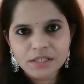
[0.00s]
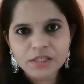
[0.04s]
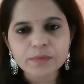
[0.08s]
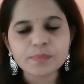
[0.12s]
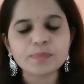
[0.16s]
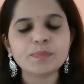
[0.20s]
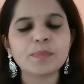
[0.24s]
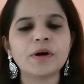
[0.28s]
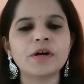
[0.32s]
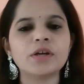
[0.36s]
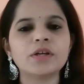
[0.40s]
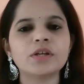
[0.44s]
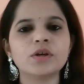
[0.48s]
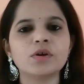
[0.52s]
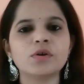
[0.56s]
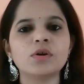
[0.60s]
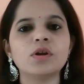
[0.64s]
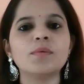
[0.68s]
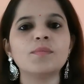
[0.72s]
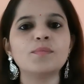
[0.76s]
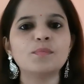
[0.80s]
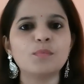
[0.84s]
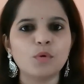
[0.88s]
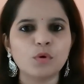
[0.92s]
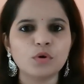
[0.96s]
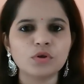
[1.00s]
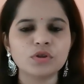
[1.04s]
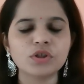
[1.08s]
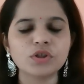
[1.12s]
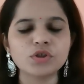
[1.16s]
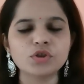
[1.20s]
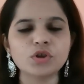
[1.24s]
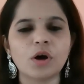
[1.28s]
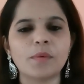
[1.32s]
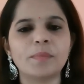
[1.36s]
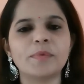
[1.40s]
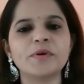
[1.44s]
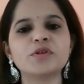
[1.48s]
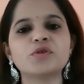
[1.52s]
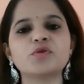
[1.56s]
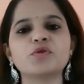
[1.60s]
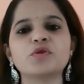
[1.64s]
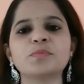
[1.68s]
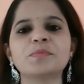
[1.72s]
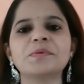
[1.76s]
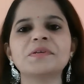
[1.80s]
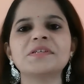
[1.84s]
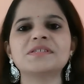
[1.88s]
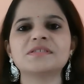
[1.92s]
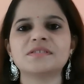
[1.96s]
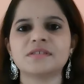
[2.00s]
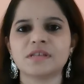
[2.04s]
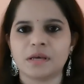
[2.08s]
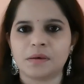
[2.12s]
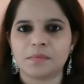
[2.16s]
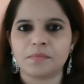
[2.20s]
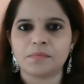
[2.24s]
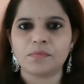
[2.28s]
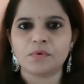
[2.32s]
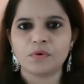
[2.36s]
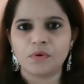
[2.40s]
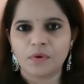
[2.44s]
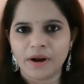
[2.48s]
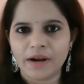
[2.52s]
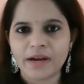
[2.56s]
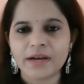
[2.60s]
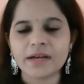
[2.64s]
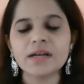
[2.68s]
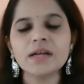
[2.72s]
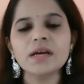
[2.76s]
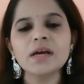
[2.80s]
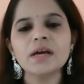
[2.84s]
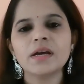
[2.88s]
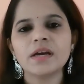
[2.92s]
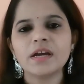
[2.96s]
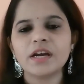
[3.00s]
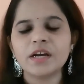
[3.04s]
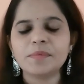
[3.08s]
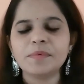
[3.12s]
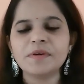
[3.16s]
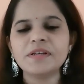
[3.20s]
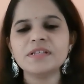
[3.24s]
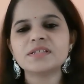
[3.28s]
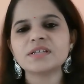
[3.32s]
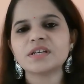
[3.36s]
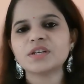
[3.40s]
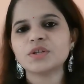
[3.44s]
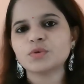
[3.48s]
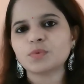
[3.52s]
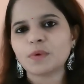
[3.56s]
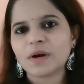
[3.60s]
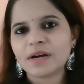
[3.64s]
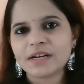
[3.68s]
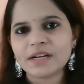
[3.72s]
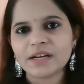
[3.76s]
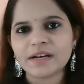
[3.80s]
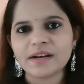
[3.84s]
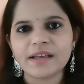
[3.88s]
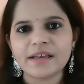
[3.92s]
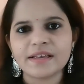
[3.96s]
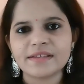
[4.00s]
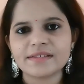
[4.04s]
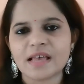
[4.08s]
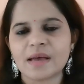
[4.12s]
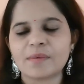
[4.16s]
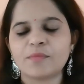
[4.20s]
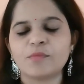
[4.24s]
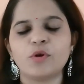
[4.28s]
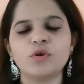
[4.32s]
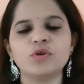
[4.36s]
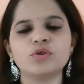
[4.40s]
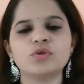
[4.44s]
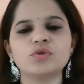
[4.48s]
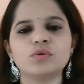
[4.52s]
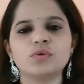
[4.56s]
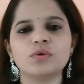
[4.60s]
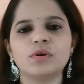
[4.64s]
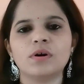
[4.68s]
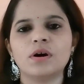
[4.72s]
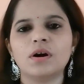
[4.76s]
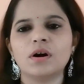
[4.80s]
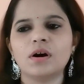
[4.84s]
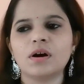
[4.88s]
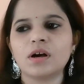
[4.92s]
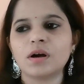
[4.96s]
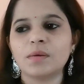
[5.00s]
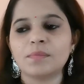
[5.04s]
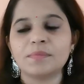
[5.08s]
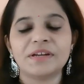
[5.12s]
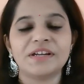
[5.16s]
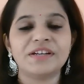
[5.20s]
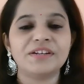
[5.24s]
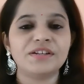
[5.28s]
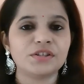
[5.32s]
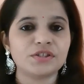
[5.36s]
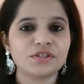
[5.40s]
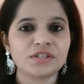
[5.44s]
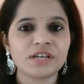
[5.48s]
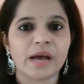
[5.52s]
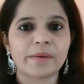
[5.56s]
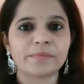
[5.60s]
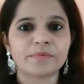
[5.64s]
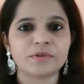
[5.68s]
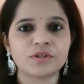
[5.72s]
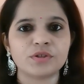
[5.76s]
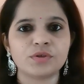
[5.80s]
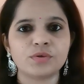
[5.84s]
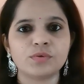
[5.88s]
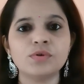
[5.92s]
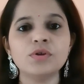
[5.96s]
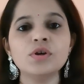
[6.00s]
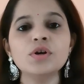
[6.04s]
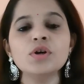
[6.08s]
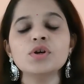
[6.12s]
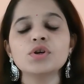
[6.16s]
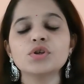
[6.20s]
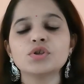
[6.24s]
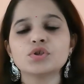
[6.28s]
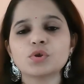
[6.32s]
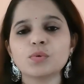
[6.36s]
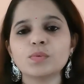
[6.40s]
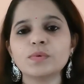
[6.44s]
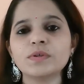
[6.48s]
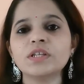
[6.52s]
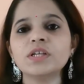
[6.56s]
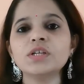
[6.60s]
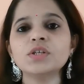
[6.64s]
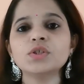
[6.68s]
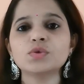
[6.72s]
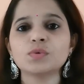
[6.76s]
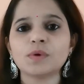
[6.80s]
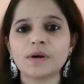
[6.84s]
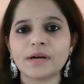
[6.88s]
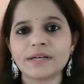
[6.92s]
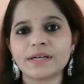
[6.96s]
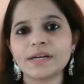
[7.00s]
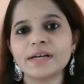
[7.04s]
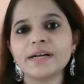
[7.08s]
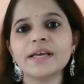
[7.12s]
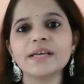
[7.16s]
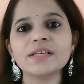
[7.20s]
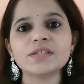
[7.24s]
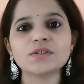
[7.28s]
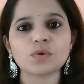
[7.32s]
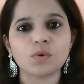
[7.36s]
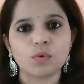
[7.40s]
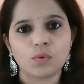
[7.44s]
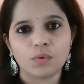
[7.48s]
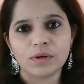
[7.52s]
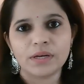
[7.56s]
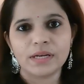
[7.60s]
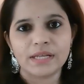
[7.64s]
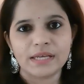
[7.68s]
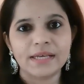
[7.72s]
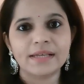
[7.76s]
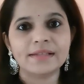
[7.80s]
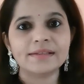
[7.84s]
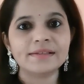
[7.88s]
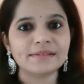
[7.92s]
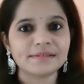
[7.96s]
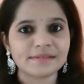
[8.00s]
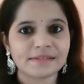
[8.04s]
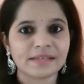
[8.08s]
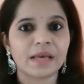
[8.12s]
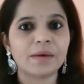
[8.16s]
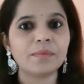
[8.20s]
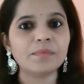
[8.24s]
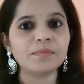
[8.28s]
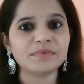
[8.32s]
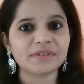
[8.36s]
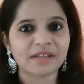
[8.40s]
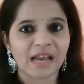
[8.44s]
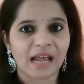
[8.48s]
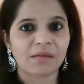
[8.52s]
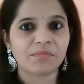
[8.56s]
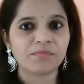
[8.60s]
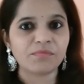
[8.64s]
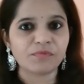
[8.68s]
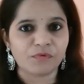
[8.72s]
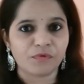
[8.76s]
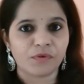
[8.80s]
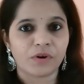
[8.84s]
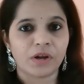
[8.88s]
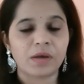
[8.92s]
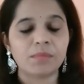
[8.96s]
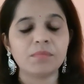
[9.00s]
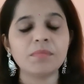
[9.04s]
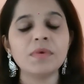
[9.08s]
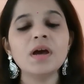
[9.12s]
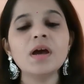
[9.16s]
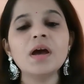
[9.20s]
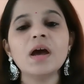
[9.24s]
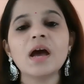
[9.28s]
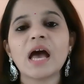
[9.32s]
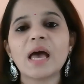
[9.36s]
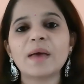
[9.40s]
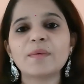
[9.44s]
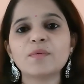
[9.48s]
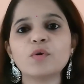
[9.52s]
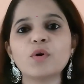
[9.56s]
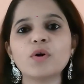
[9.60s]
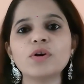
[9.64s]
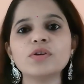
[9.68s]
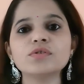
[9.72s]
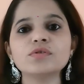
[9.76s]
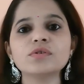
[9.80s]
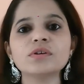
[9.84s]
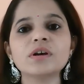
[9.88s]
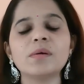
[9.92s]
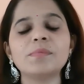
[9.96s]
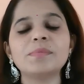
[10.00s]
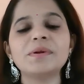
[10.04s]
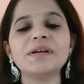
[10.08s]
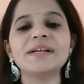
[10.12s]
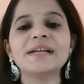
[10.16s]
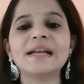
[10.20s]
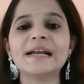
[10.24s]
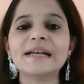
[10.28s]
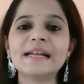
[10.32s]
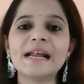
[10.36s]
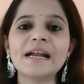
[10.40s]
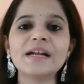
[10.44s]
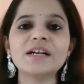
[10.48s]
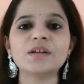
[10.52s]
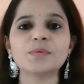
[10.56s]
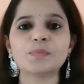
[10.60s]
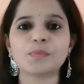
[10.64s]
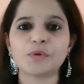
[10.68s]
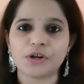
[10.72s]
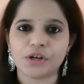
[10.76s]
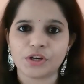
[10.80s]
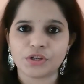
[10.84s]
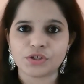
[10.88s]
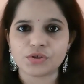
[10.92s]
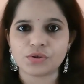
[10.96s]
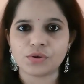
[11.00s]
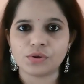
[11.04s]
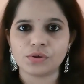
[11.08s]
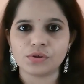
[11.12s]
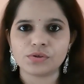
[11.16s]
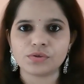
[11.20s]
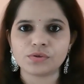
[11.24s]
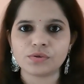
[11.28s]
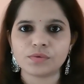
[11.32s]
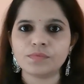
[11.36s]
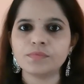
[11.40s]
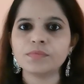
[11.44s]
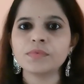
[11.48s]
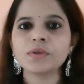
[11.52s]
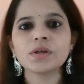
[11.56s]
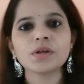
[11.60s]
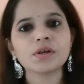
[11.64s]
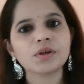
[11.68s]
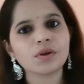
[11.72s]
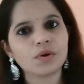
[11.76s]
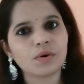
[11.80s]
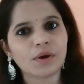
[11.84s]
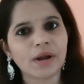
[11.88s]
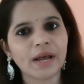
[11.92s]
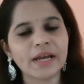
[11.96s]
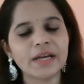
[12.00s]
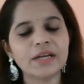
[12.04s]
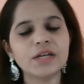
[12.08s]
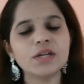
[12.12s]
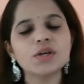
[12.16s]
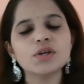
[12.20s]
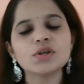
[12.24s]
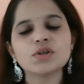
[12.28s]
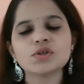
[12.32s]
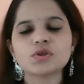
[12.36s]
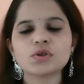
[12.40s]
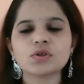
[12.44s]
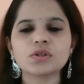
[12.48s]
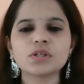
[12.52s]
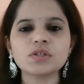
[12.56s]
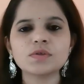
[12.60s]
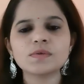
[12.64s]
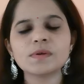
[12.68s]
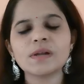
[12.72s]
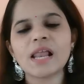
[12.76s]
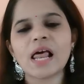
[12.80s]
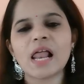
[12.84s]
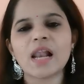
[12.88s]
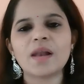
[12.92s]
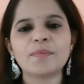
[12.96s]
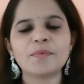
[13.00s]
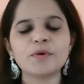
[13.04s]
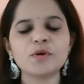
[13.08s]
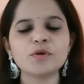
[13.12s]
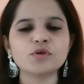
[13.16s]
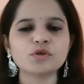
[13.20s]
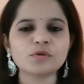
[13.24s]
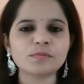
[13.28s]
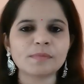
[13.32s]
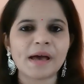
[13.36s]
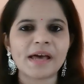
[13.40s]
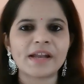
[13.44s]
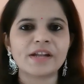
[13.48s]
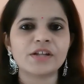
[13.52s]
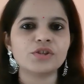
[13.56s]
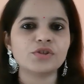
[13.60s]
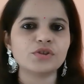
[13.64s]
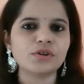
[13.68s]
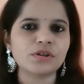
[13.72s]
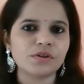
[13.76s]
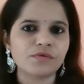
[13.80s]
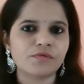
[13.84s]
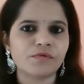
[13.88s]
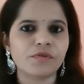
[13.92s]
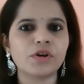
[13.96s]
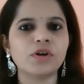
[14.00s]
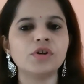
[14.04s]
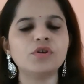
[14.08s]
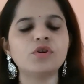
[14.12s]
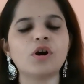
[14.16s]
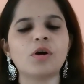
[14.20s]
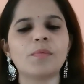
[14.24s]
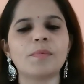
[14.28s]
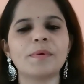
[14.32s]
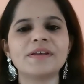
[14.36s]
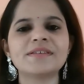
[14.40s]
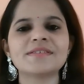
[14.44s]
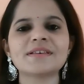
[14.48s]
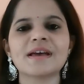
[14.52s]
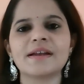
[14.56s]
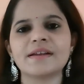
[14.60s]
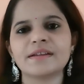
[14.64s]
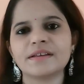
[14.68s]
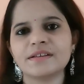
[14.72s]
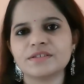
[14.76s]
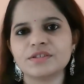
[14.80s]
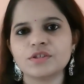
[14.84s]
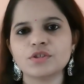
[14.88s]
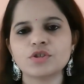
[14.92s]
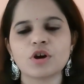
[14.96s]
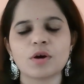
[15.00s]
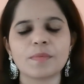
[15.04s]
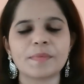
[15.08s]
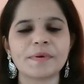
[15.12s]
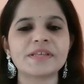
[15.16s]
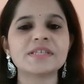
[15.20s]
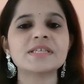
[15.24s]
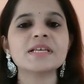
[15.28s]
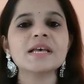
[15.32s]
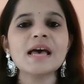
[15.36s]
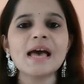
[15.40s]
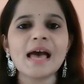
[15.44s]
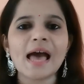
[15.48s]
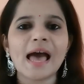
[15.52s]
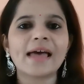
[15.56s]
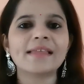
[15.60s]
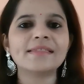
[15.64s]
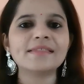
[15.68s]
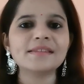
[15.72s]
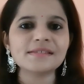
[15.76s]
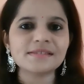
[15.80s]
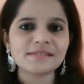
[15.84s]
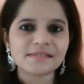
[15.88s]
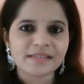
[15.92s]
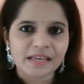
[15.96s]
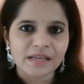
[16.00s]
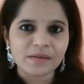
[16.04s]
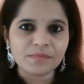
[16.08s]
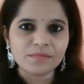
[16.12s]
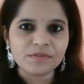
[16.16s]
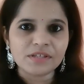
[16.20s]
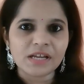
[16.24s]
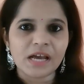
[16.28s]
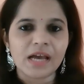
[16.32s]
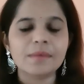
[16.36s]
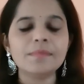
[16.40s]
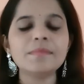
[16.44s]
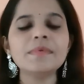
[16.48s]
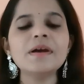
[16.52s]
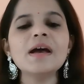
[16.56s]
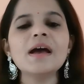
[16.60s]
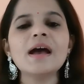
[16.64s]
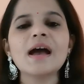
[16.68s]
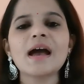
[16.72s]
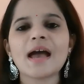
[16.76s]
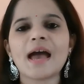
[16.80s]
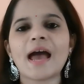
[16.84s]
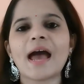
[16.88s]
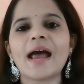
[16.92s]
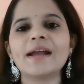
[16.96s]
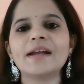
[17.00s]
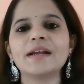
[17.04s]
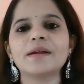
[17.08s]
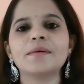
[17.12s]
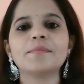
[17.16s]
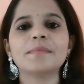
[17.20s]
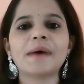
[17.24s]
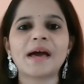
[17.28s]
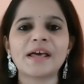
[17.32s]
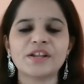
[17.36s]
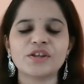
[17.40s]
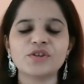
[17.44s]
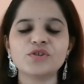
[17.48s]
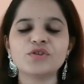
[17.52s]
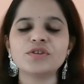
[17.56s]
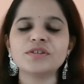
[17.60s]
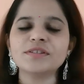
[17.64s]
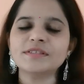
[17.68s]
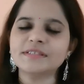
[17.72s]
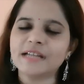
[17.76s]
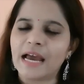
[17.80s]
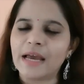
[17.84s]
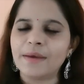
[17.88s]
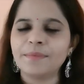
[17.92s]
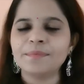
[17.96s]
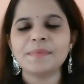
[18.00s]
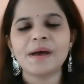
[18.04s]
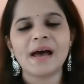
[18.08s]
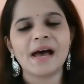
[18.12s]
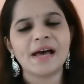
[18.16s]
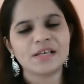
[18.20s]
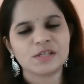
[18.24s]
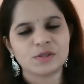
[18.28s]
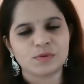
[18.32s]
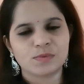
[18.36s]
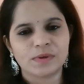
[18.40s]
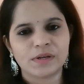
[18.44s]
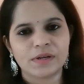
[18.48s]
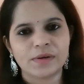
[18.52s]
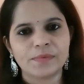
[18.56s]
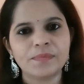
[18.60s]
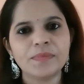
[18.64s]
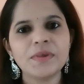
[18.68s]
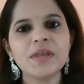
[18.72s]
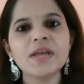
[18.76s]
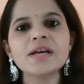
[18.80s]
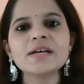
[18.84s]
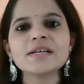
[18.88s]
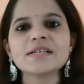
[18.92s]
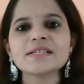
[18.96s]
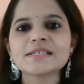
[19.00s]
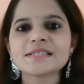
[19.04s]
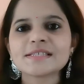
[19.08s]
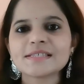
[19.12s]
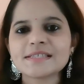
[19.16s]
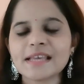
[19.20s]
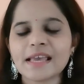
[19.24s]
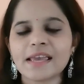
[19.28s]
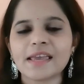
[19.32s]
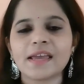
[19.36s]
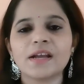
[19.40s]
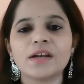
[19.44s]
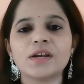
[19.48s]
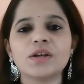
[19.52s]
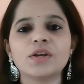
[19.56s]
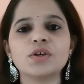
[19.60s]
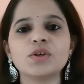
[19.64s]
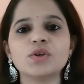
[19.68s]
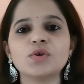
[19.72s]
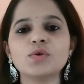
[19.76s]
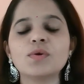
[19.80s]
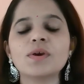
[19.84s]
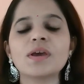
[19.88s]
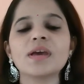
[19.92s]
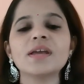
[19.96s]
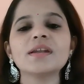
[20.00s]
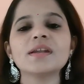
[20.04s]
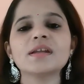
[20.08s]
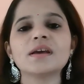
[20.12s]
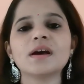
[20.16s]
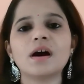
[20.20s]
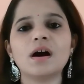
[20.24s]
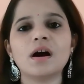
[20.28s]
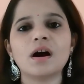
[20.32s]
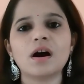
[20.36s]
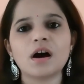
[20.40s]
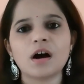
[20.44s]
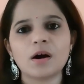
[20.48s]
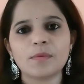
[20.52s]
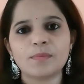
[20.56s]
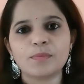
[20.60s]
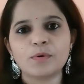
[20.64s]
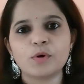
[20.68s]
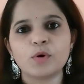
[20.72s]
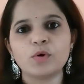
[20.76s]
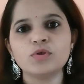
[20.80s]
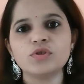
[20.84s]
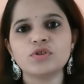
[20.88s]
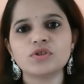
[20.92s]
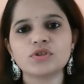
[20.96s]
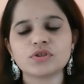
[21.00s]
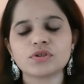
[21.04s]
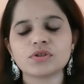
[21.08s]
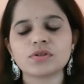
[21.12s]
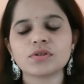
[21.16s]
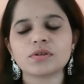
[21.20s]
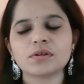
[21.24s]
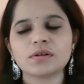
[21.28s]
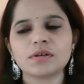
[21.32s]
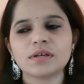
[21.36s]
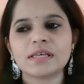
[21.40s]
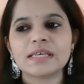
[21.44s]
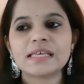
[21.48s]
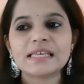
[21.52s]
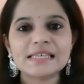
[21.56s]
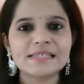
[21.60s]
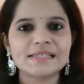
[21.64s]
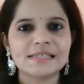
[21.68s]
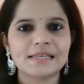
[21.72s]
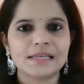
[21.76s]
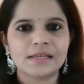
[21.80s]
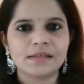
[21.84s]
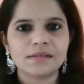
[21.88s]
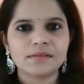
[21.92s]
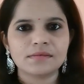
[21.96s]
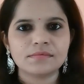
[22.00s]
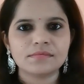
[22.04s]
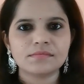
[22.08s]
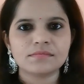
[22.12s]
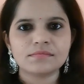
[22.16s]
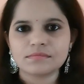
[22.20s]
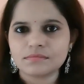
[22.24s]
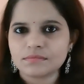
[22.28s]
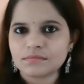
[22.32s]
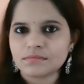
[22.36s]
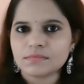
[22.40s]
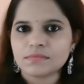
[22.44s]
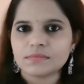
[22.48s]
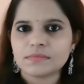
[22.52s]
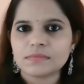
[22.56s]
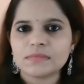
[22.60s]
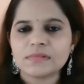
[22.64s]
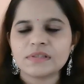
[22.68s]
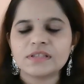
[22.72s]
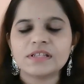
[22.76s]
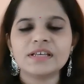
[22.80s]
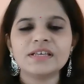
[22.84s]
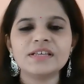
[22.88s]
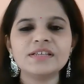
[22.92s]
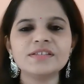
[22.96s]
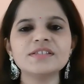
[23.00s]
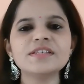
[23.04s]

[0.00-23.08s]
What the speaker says: this particular both the topics should be same, right? It means in 20 days I'm going to complete teaching aptitude. So within 20 days only in the same time frame I'm going to complete data interpretation also, right? So this will help you to manage your difficult topics and easy topics at the same time and manage your time as well. Second, you can approach easy. The